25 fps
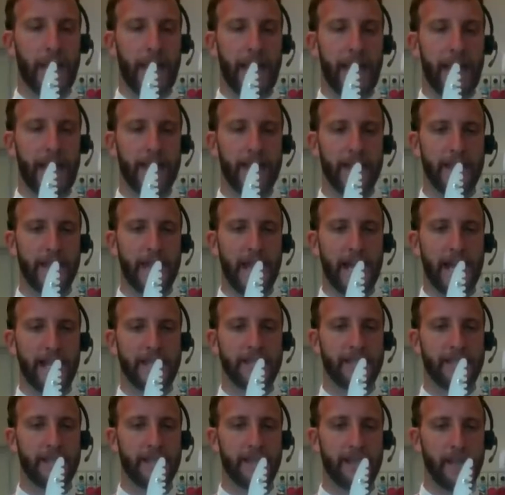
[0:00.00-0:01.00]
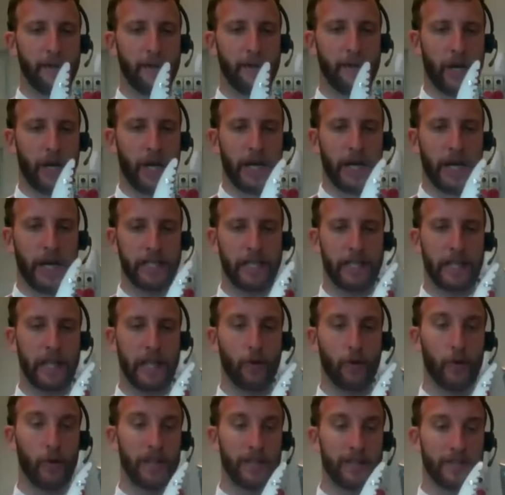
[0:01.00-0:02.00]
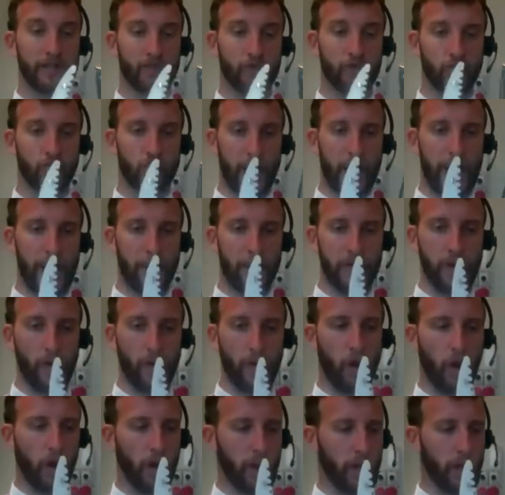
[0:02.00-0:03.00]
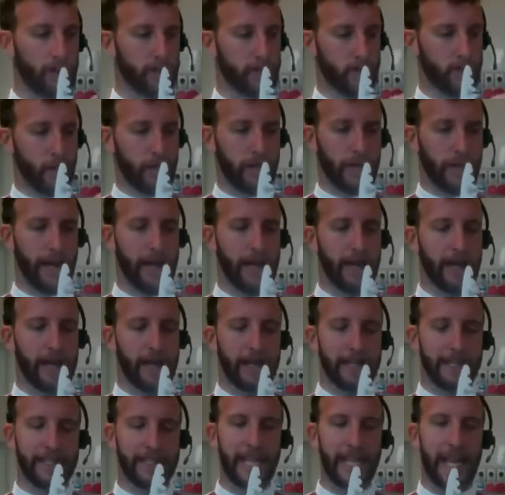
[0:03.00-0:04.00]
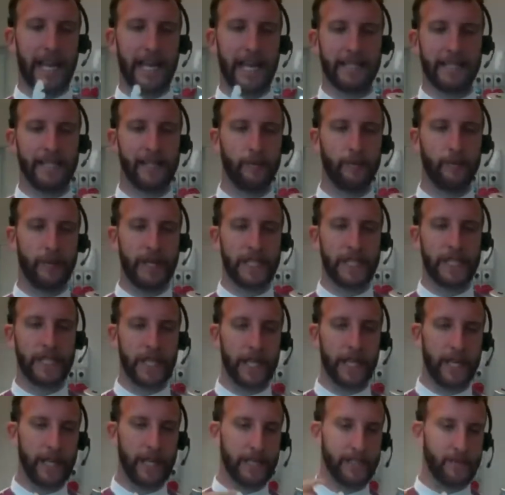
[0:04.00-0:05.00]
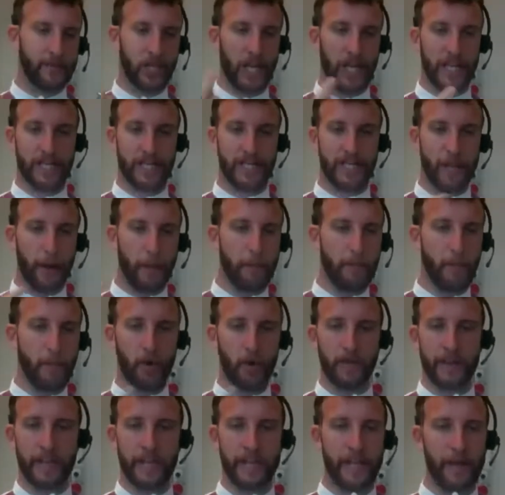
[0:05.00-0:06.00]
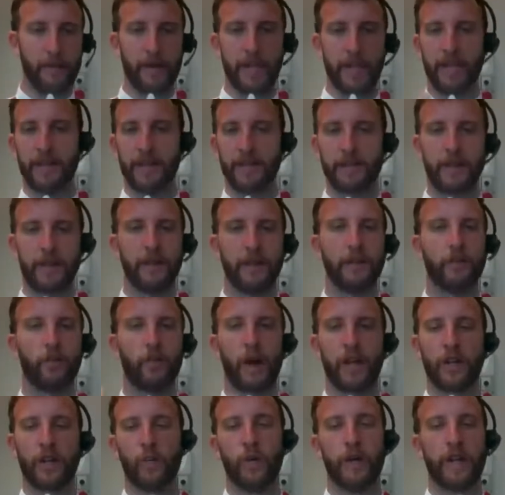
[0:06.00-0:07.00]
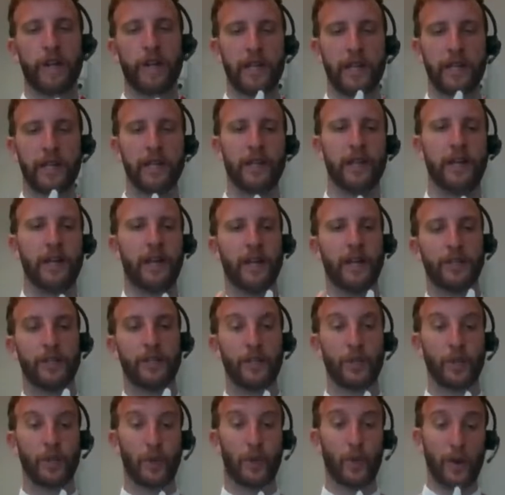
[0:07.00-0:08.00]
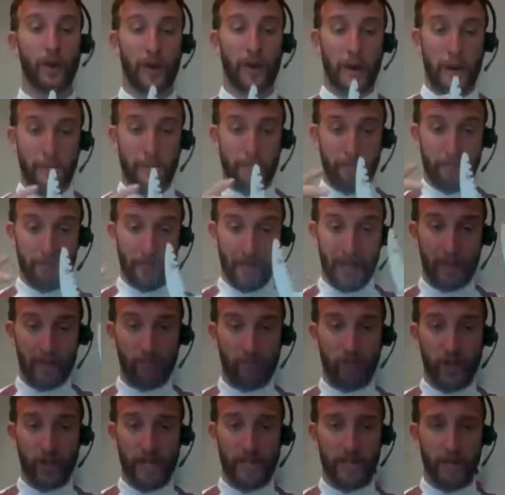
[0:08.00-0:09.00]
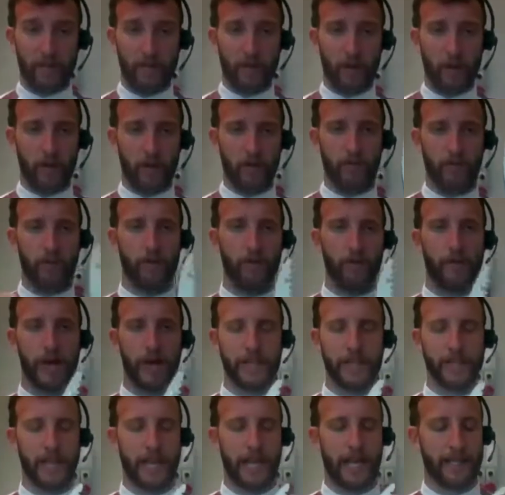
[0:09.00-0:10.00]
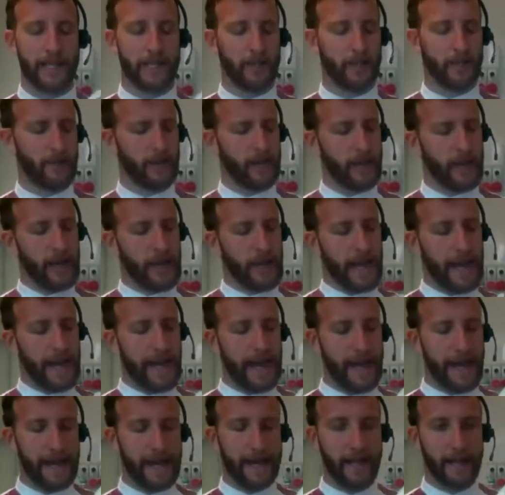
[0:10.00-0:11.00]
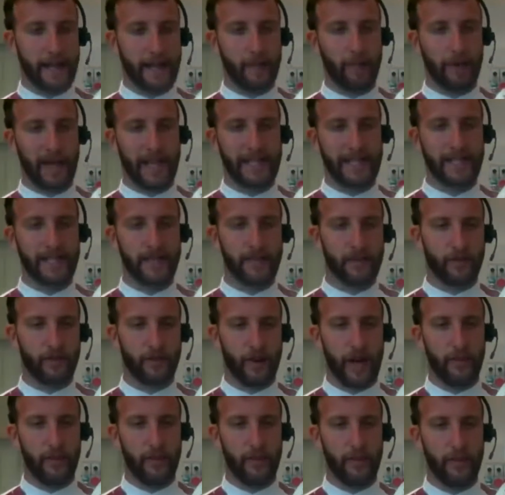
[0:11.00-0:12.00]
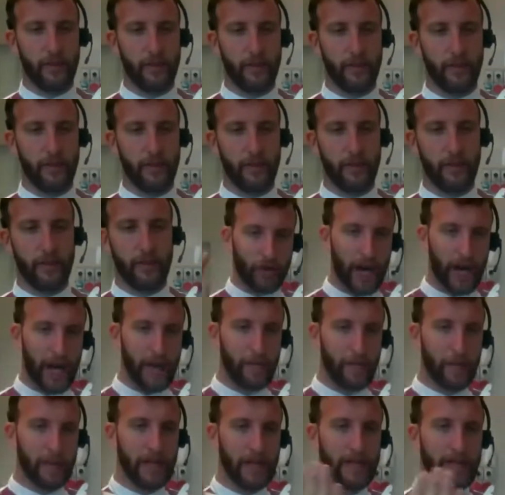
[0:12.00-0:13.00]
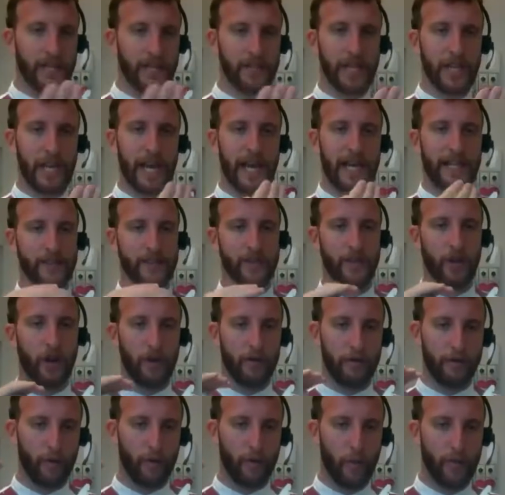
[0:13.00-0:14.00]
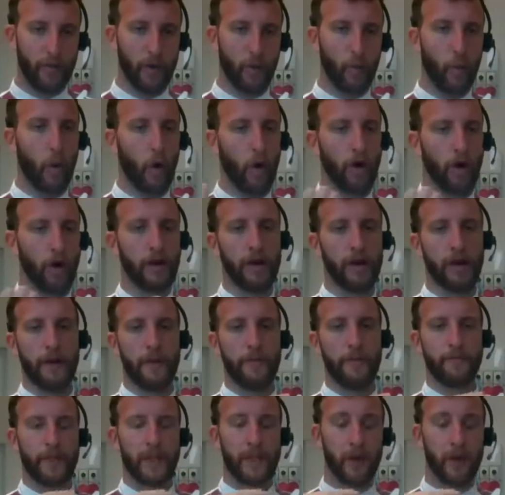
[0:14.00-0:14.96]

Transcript: And that's the part that will scrape the wall. So the stainless steel beater is just moving the mixer quite quickly to increase the volume of my gelato. And the plastic scraper is scraping the gelato from the wall.